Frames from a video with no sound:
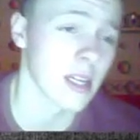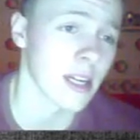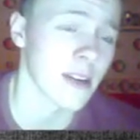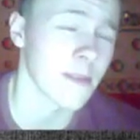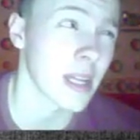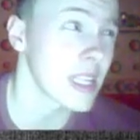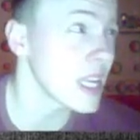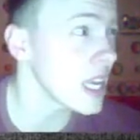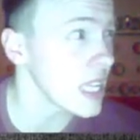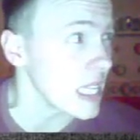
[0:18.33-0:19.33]
I
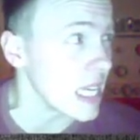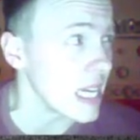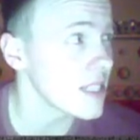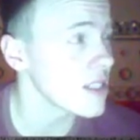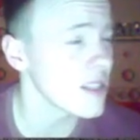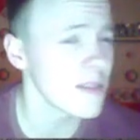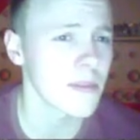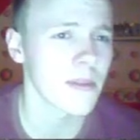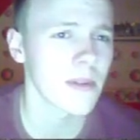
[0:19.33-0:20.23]
think I ended up